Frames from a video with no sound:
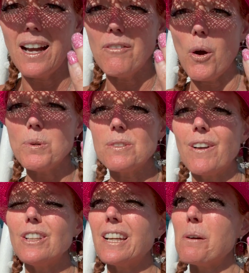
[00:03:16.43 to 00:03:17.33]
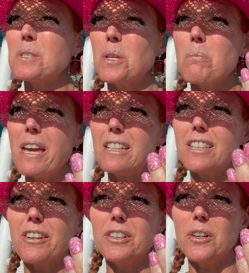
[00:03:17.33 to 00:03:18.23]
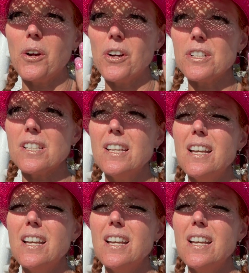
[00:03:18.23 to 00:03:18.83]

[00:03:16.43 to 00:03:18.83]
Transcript: I've always felt like I was a humanitarian at heart.